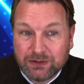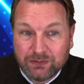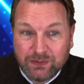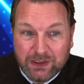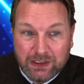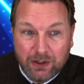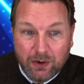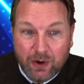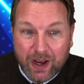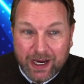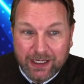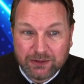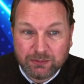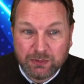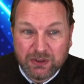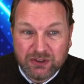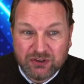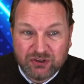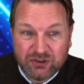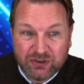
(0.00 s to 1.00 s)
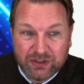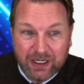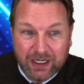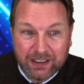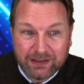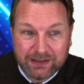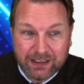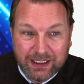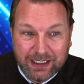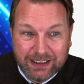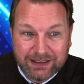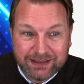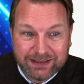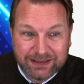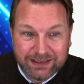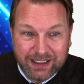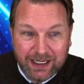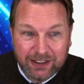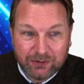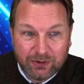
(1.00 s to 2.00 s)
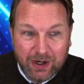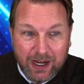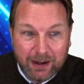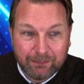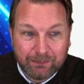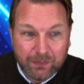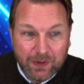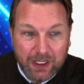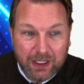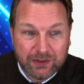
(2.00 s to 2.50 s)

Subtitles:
this video has been shared, etc.